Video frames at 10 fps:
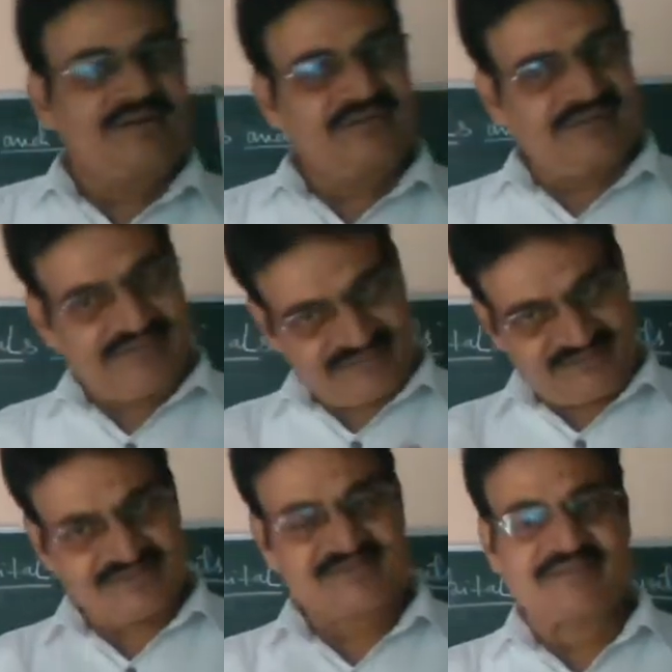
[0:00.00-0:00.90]

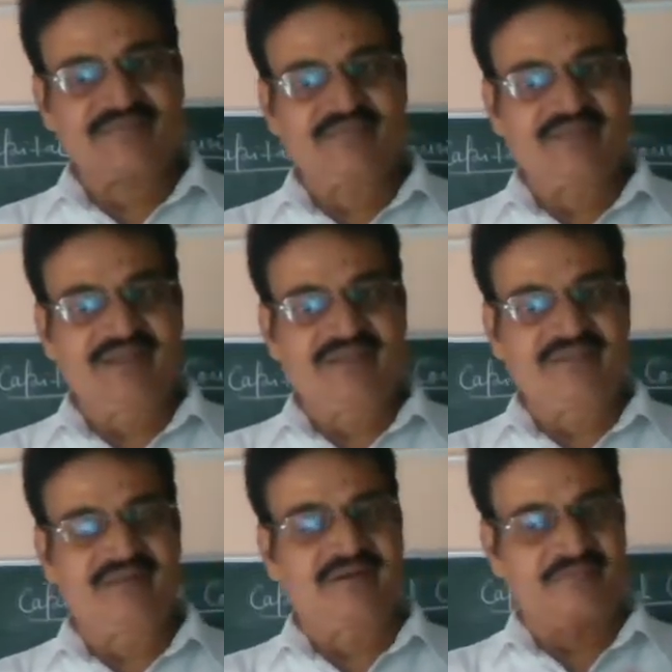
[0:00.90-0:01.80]
writers,
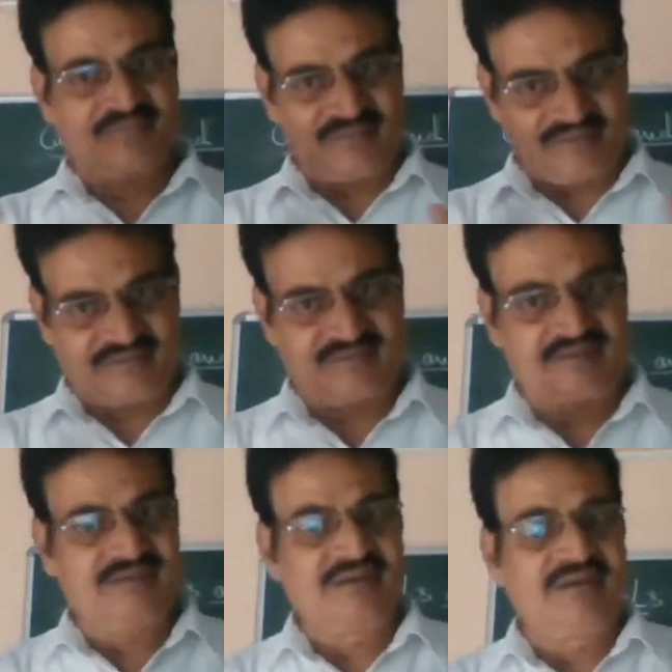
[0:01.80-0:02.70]
the
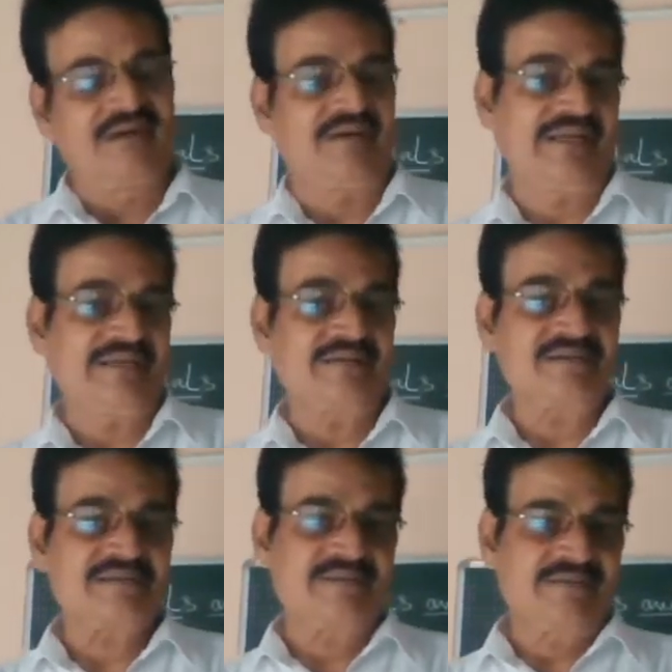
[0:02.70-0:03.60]

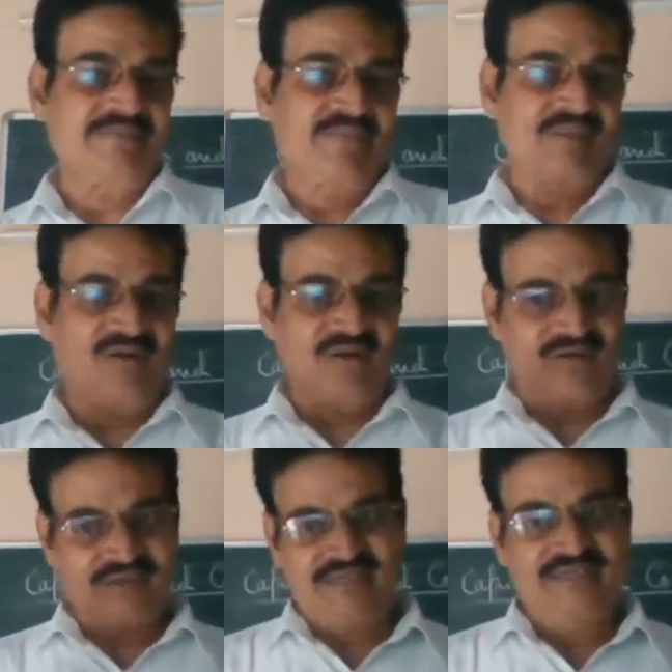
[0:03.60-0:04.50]
writers
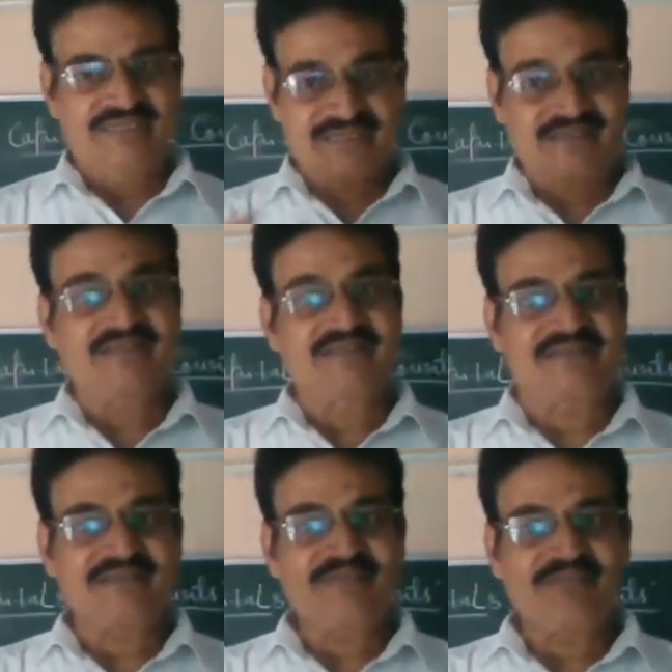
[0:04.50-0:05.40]
or the
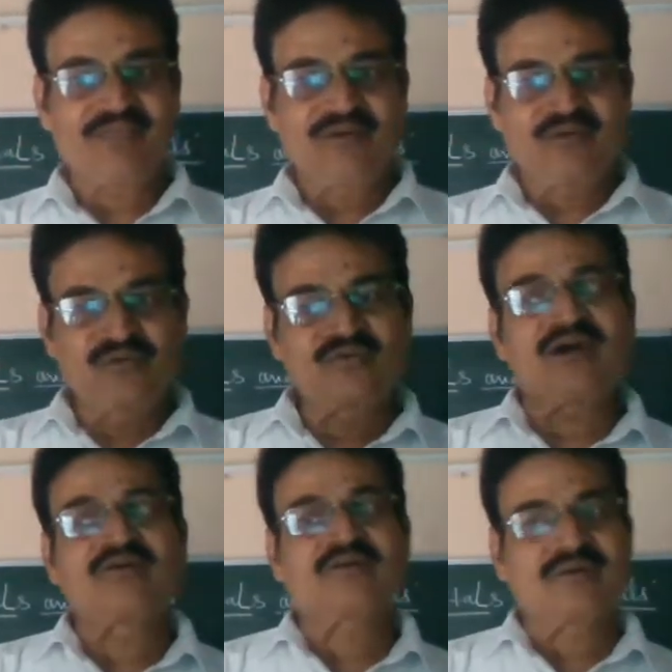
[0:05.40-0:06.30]
historians who
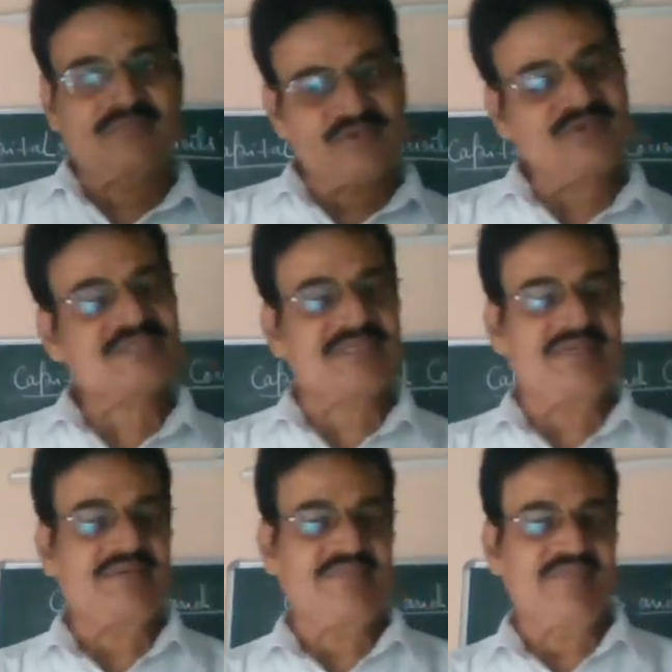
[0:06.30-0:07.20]
now composed
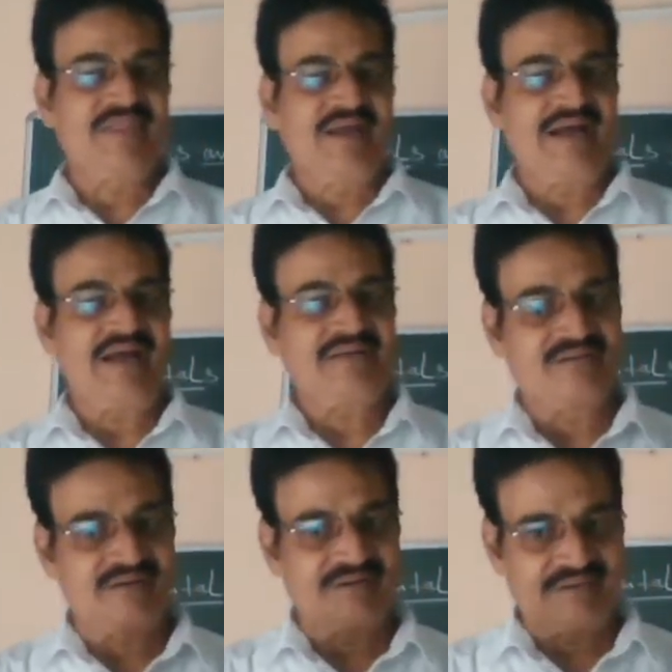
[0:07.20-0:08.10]

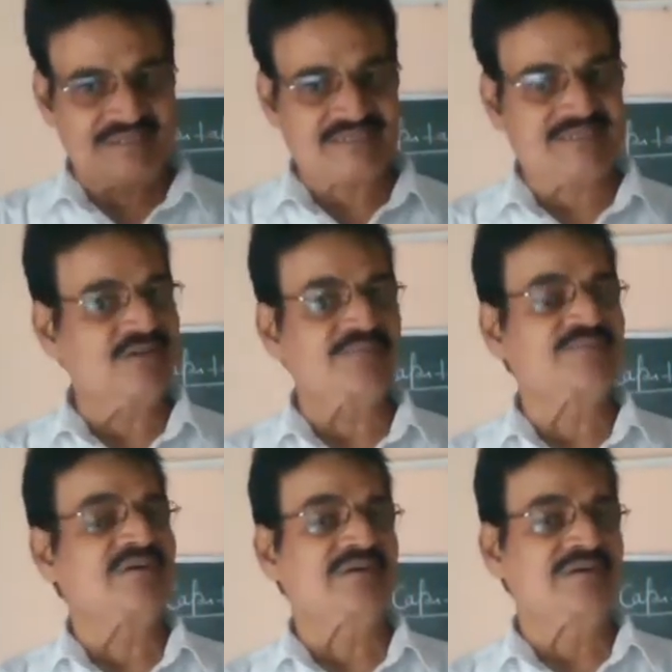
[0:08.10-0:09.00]
the history
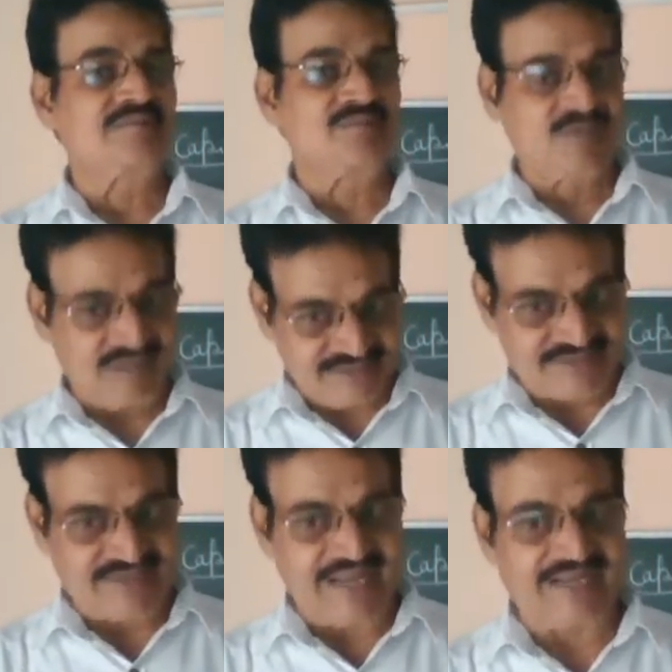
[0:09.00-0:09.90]
of the
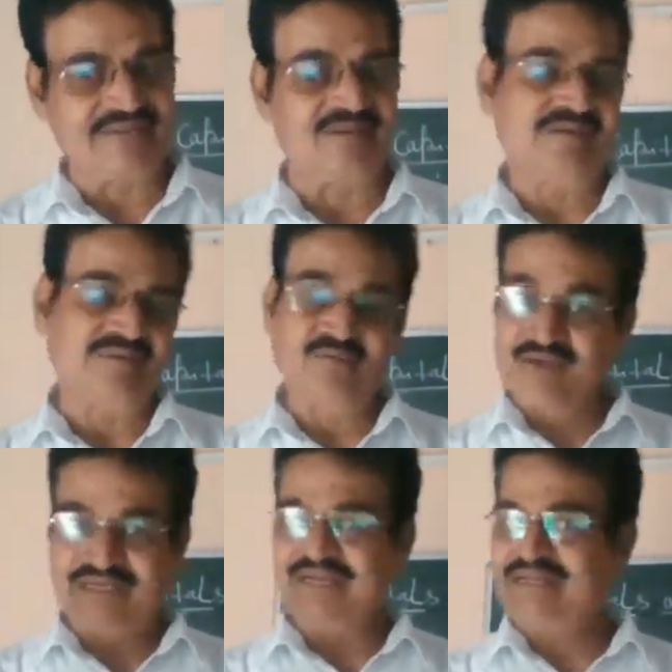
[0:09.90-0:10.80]
Mughals and the
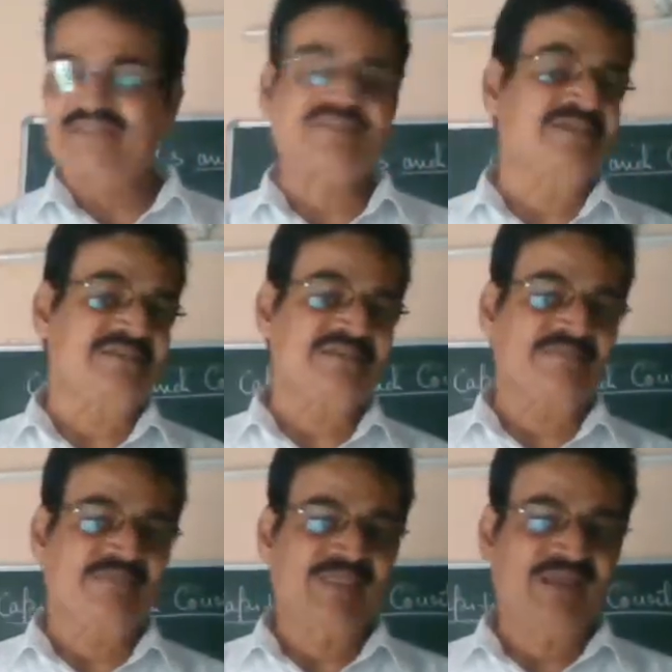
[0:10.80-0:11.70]
Mughal dynasties,
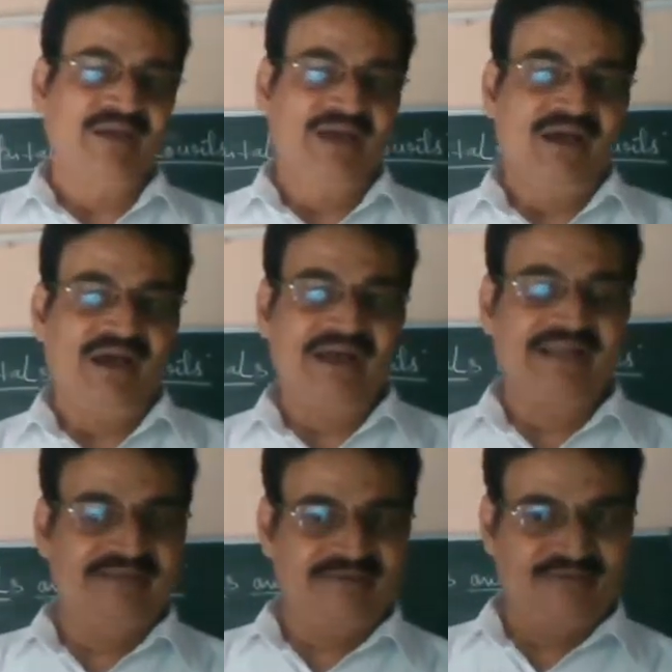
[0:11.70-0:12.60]

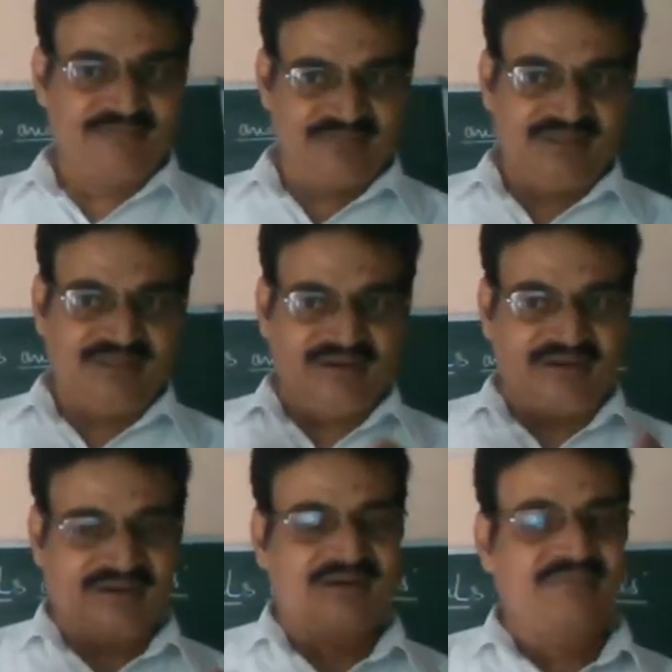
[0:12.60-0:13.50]
and
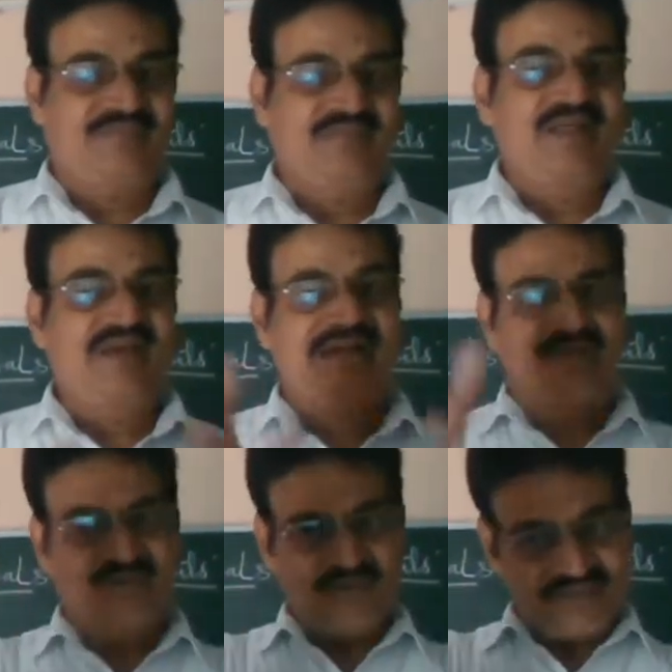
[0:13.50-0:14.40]
uh,
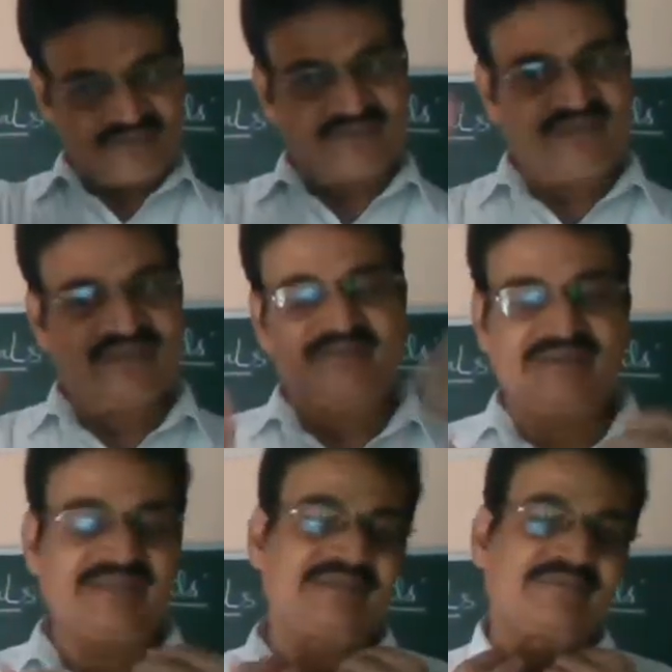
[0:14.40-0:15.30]
and Mughals were the
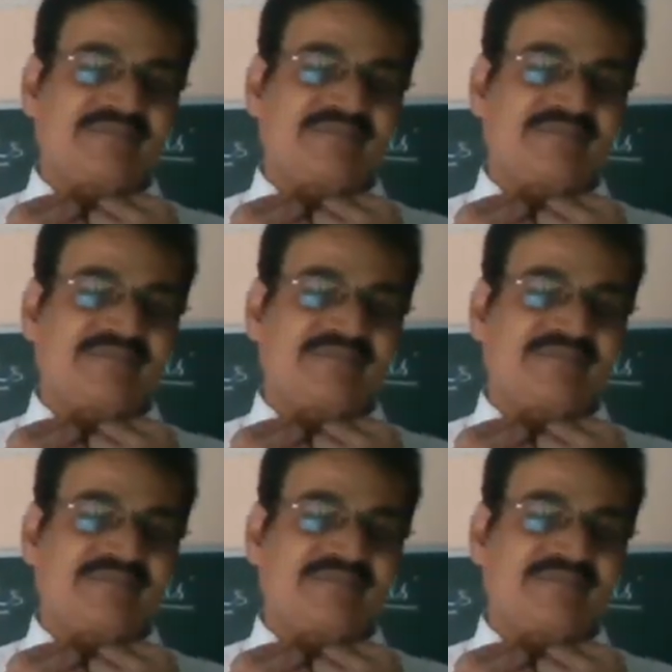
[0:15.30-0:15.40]
very